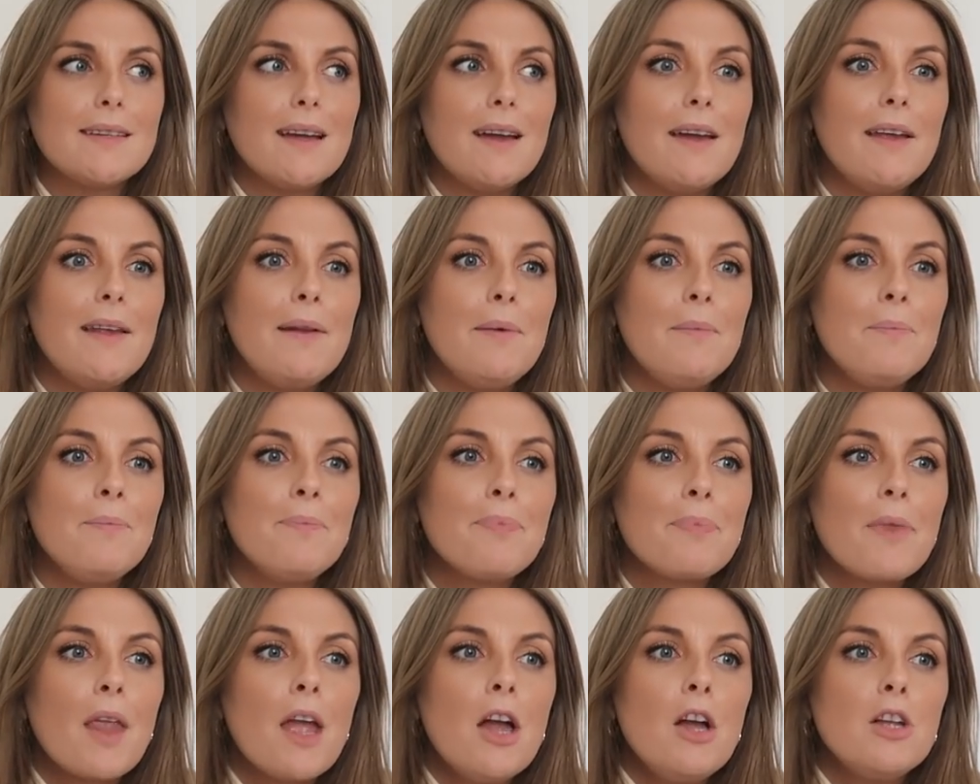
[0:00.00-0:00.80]

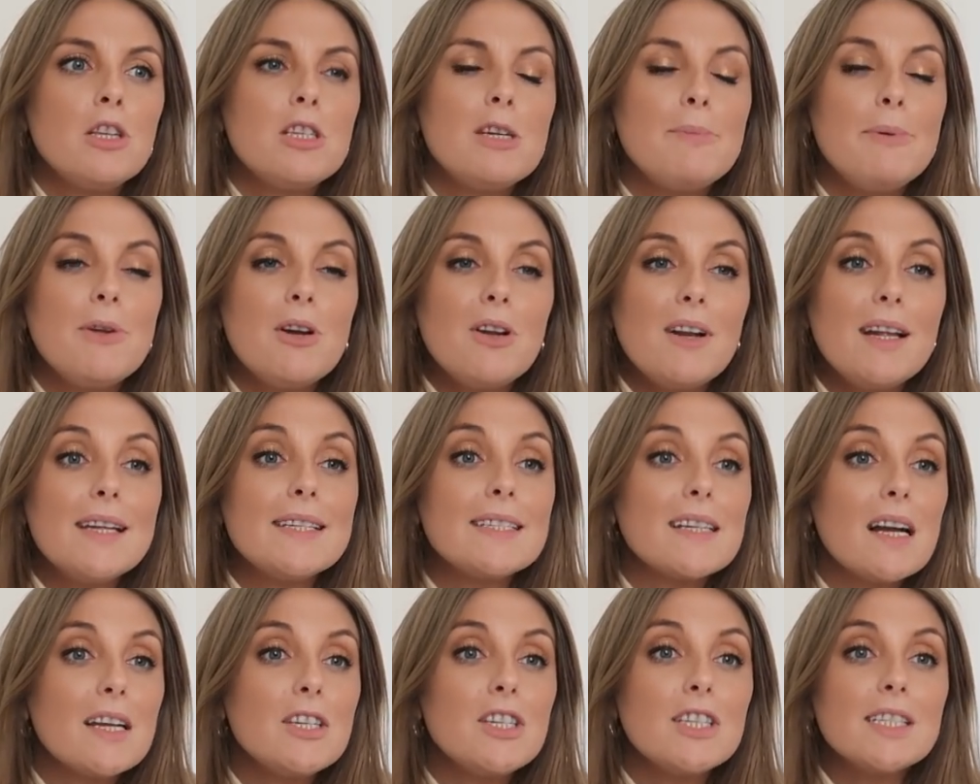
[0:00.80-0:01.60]
And to be
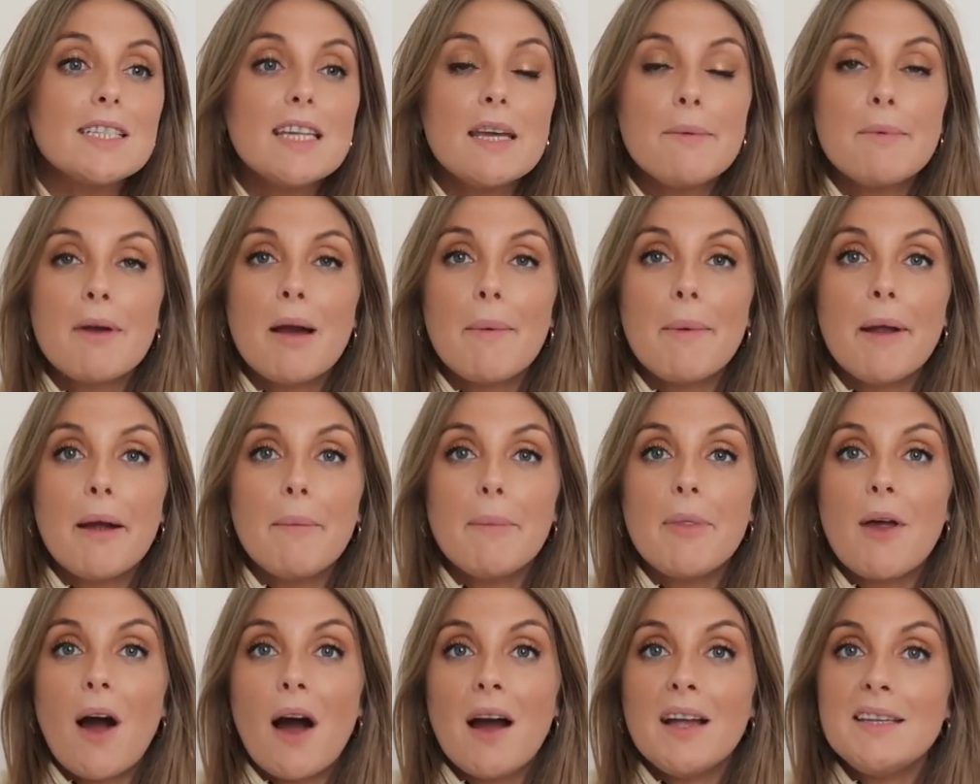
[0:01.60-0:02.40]
honest, I just keep coming
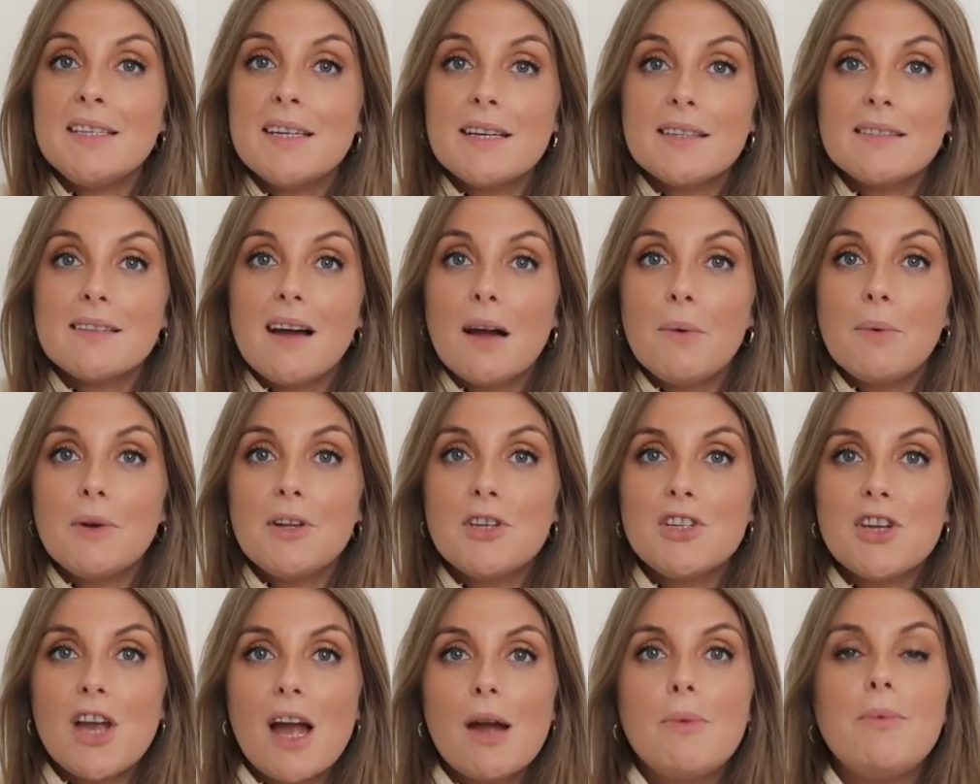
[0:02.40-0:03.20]
up with the ideas that I
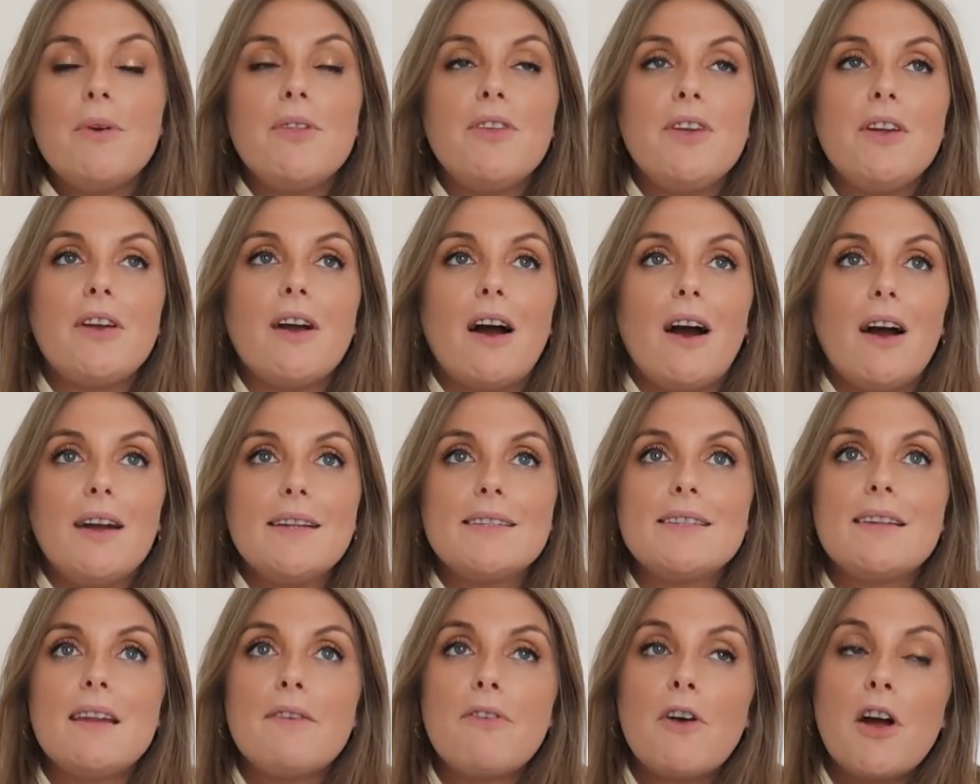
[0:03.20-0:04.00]
wanna share with you
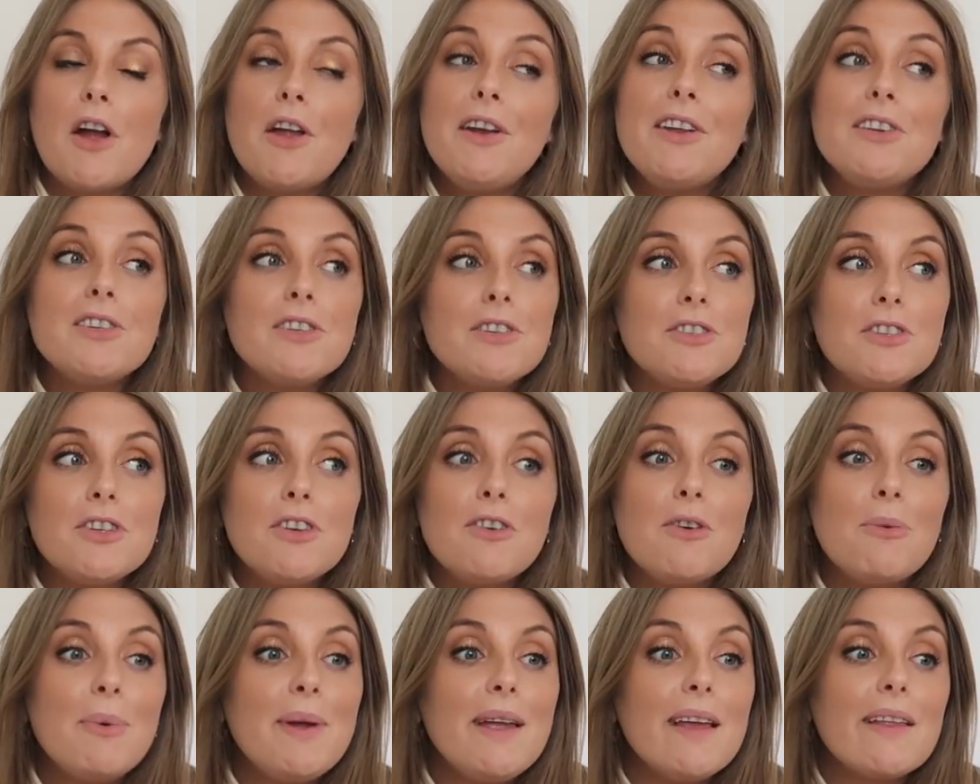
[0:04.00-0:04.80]
guys. And if I only do
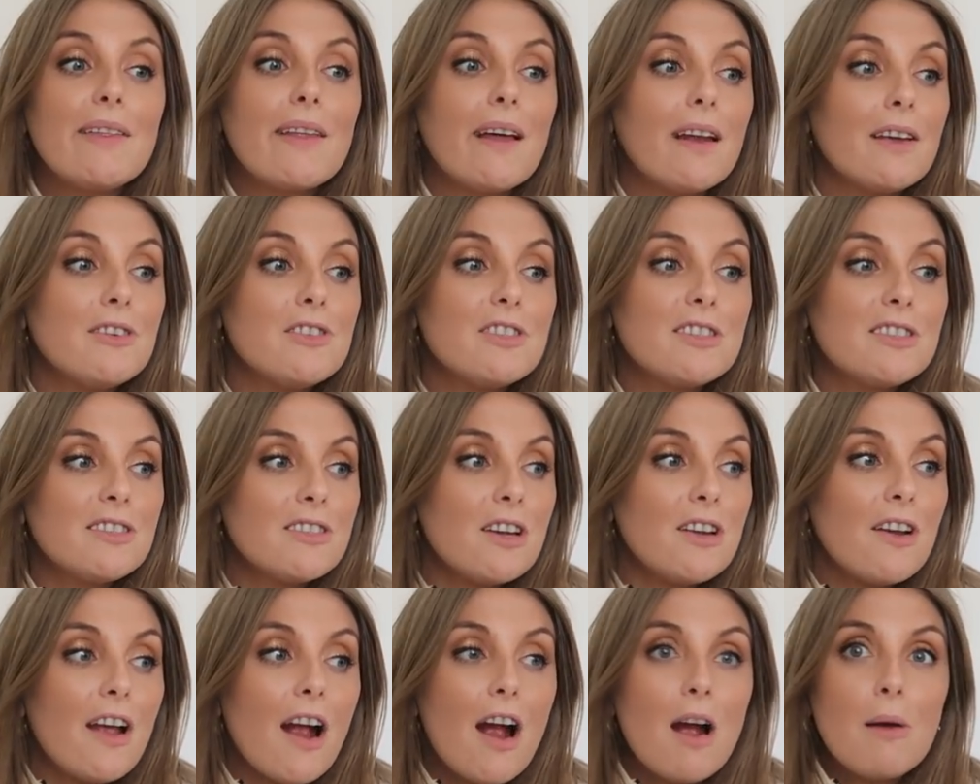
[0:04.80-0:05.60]
two a week, then I just
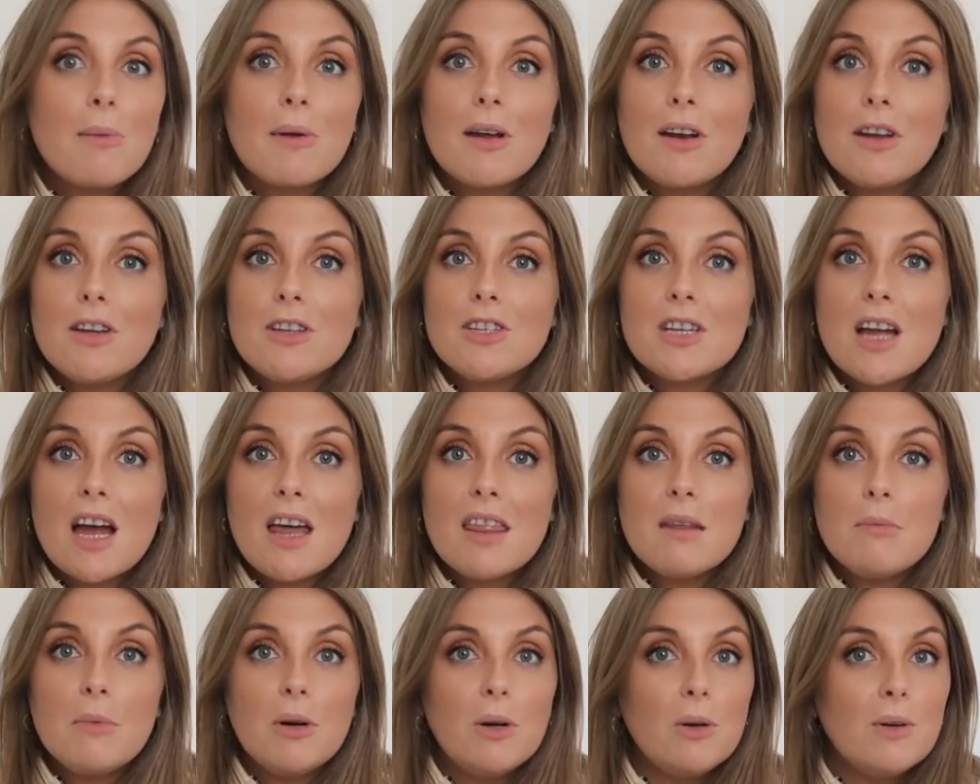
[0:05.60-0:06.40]
don't know how I'm gonna
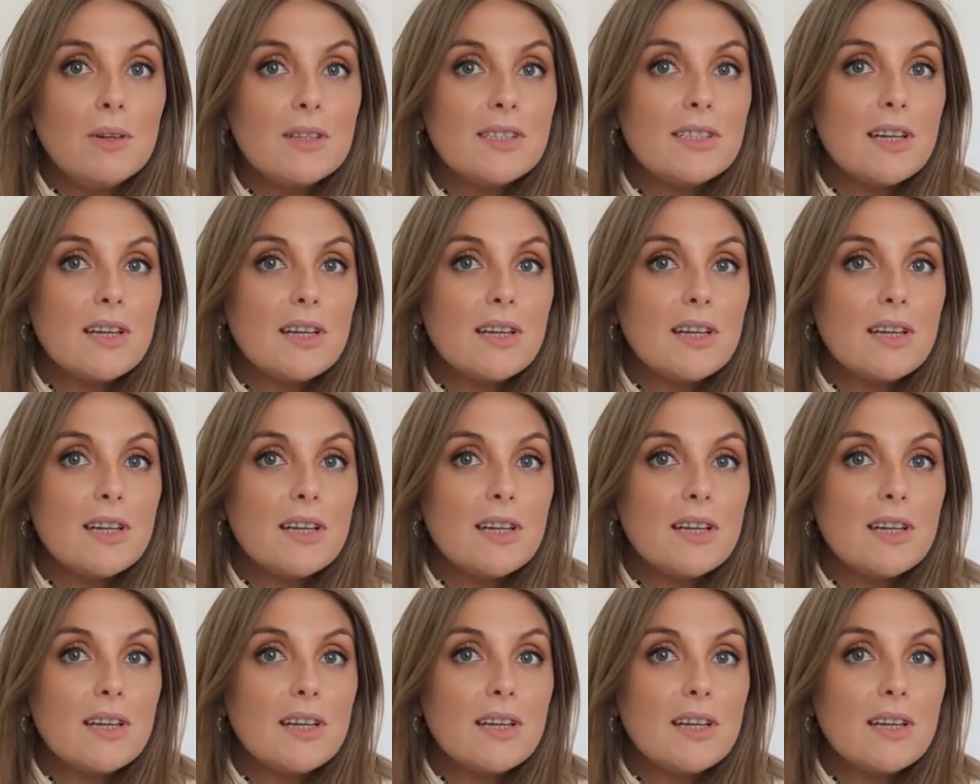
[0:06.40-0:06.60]
share them all.